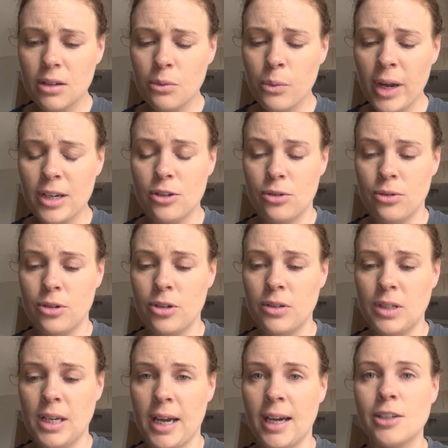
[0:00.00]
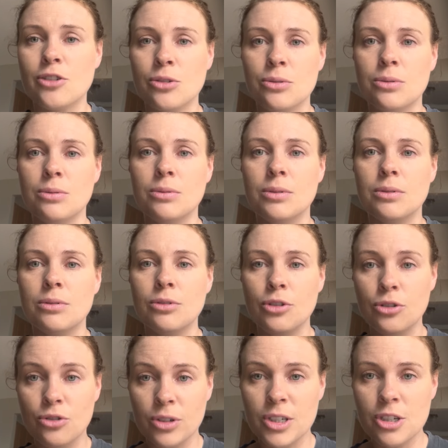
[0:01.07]
went through the actual
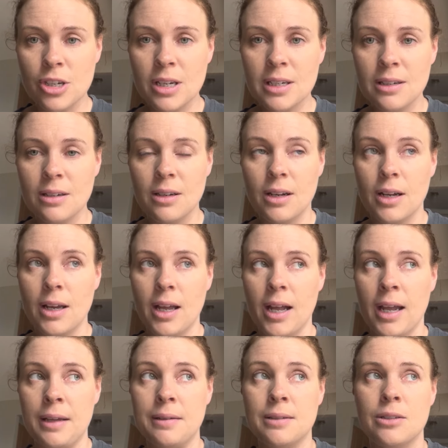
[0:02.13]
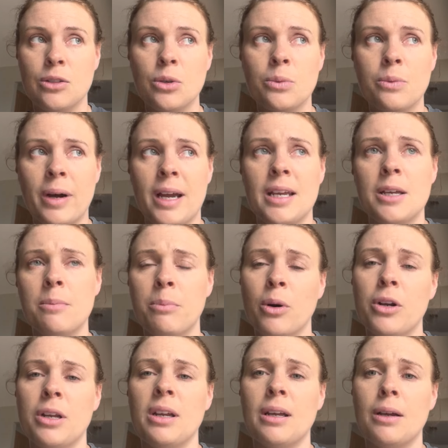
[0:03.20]
nutrition and the way your
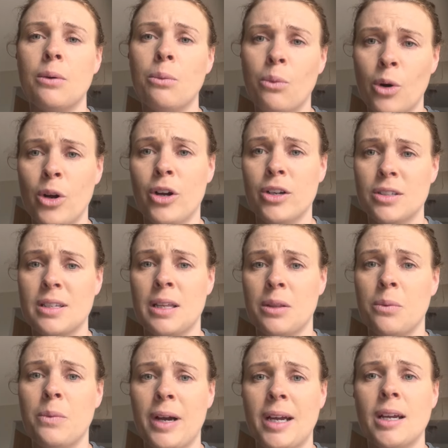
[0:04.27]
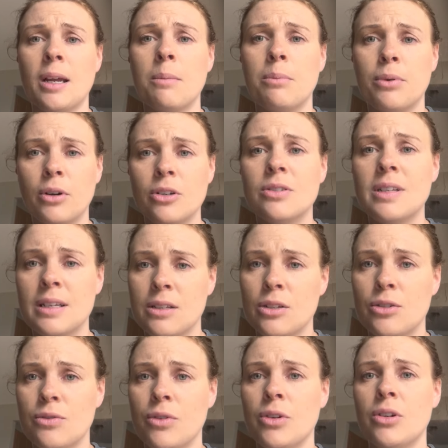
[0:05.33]
body works and the way it
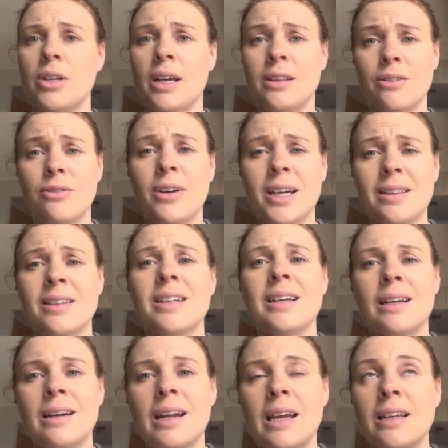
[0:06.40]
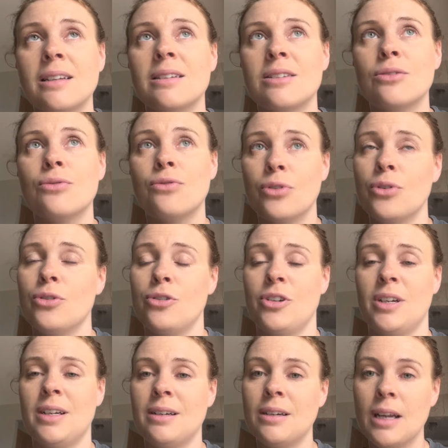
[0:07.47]
processes food and the fact that it needs food,
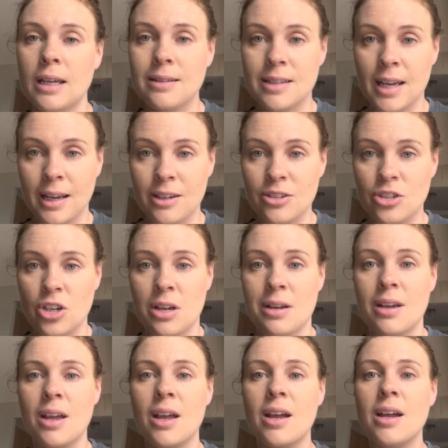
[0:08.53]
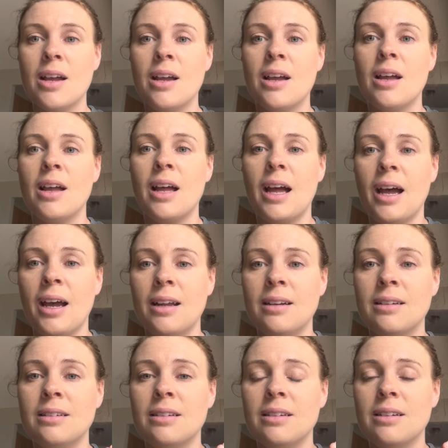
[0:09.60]
needs energy.
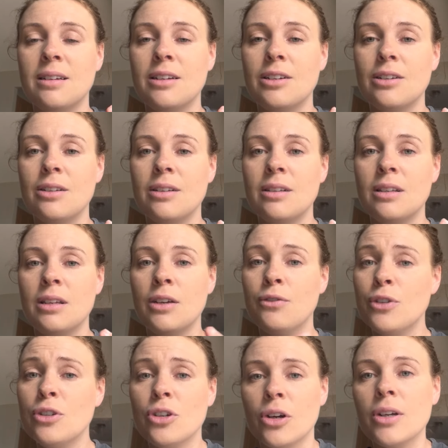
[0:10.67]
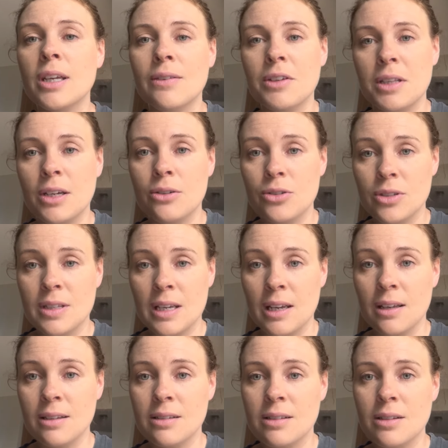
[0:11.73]
And if you don't give it those
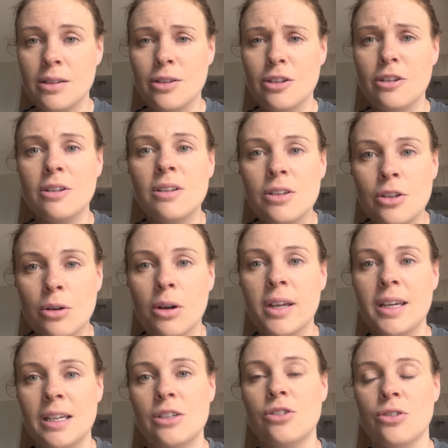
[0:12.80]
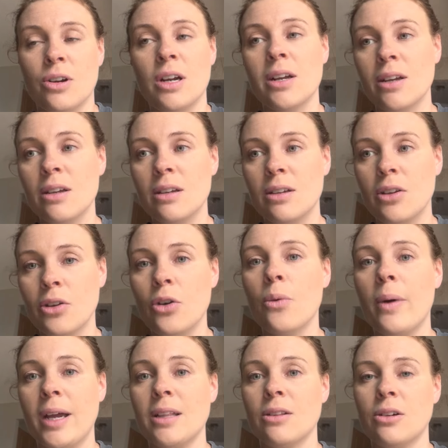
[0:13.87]
things, you're hindering your
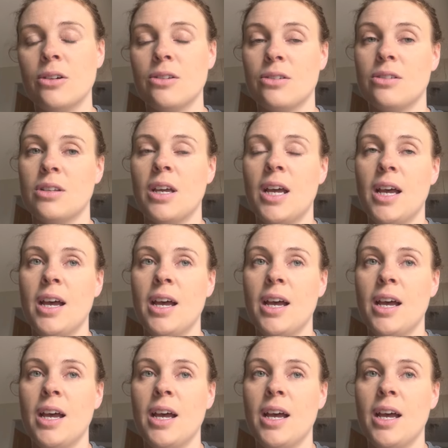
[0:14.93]
weight loss.